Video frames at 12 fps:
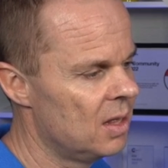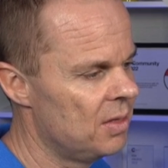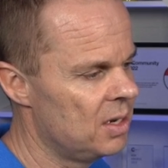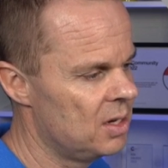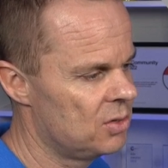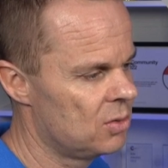
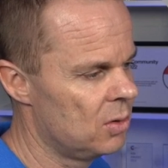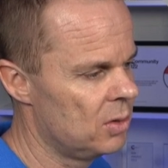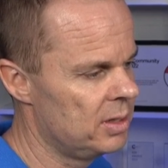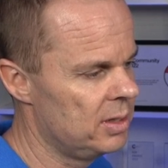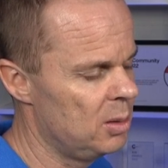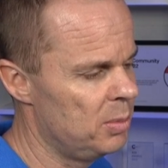Then I scroll
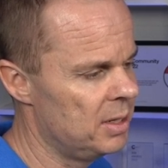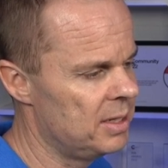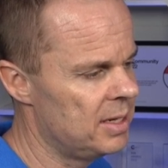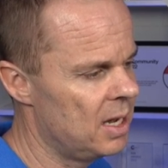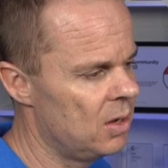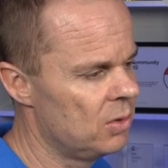a little bit
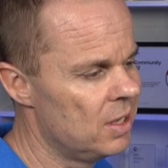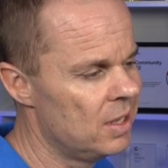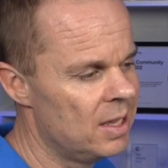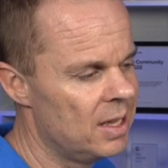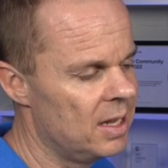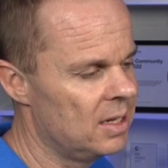down.
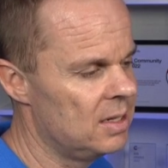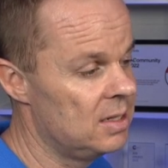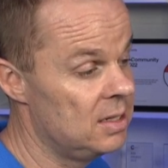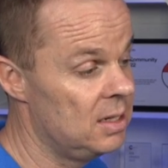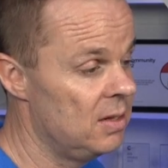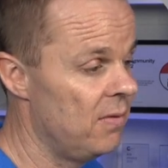I can
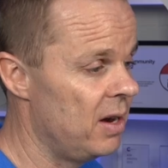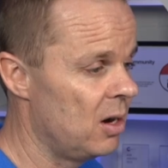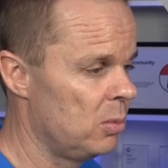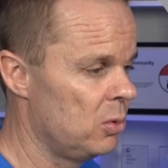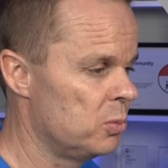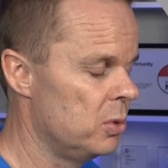see the
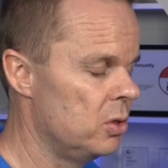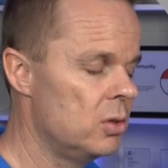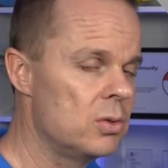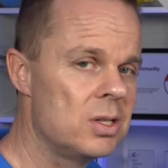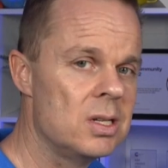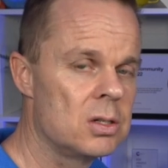variables
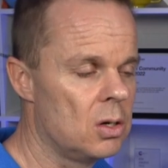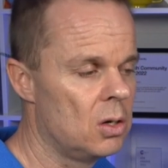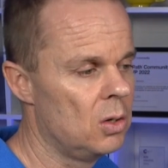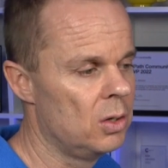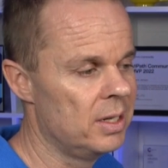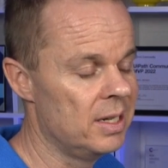produced is
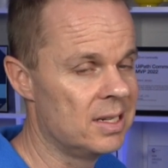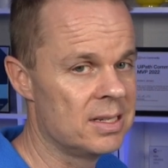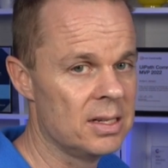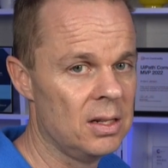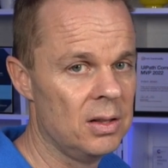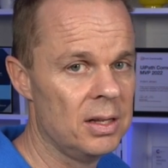called
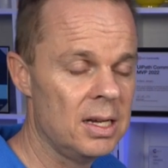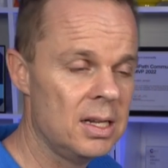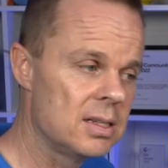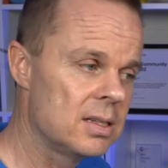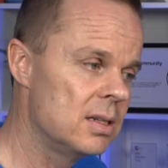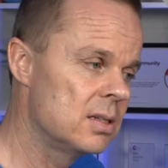Excel
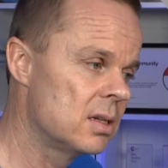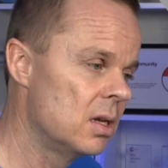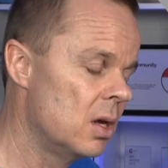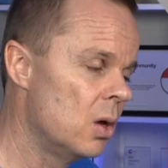instance.